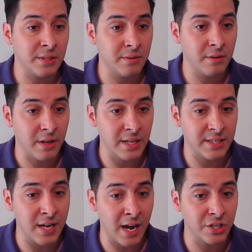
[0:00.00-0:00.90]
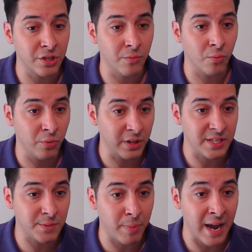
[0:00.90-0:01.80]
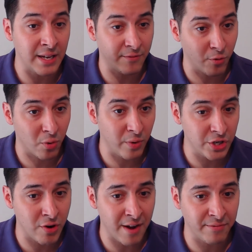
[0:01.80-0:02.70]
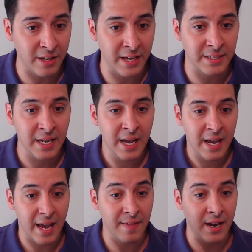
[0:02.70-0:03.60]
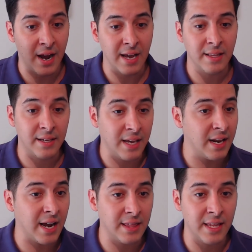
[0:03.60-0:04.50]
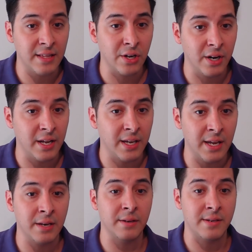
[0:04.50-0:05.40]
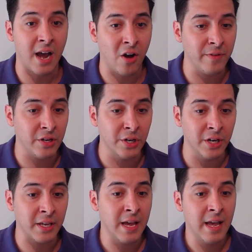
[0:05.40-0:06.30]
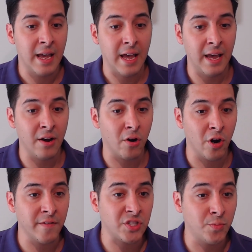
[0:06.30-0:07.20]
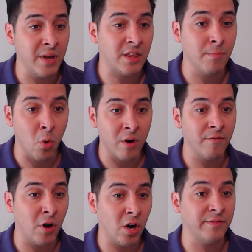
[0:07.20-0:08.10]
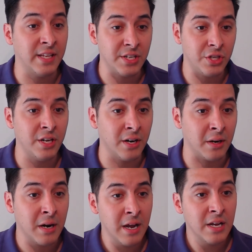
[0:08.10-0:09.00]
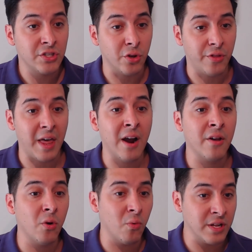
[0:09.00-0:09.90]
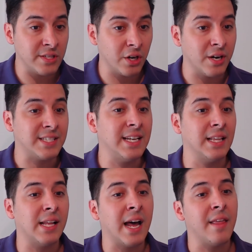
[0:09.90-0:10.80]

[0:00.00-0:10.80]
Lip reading: his stock should really spike for redraft leagues. And then I think they're going to get Dalvin Cook and Irv Smith more involved this year. So they're the ones that are going to see a lot of